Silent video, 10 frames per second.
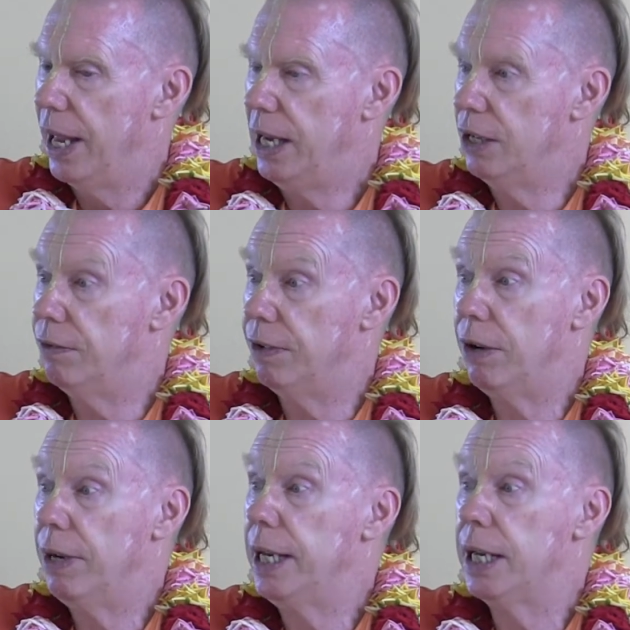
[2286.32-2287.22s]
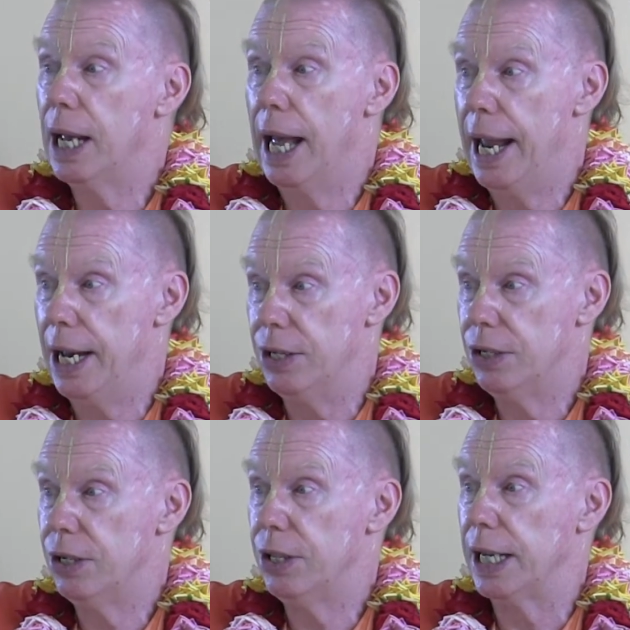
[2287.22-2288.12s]
He's very
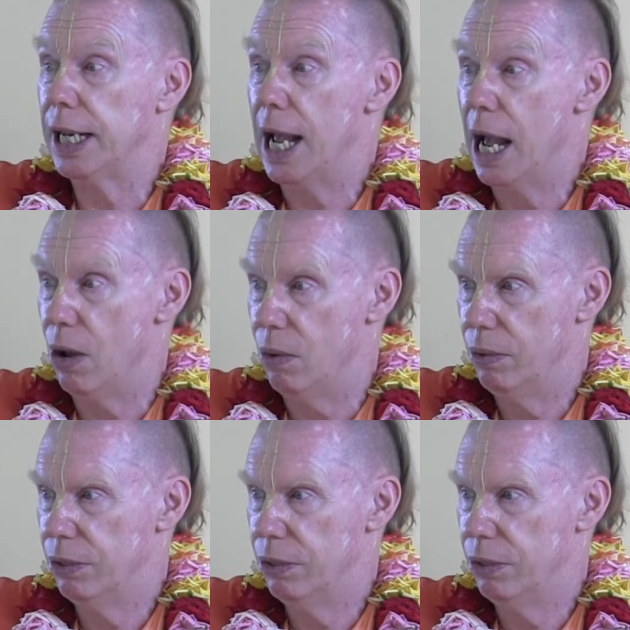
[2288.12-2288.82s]
kind to the cows.